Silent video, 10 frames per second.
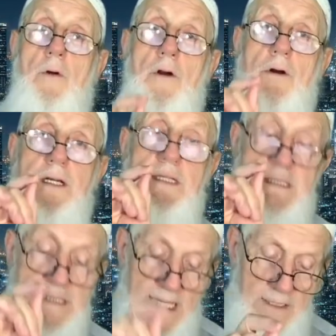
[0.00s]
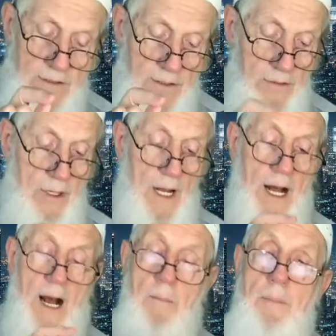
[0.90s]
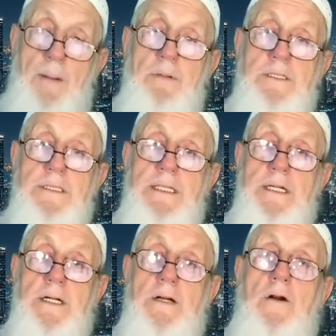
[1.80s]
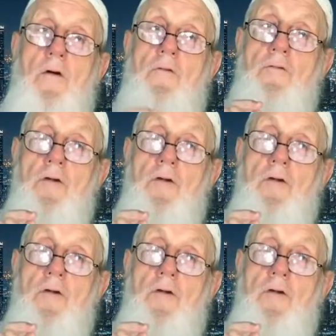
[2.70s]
we're going to send you a bumper sticker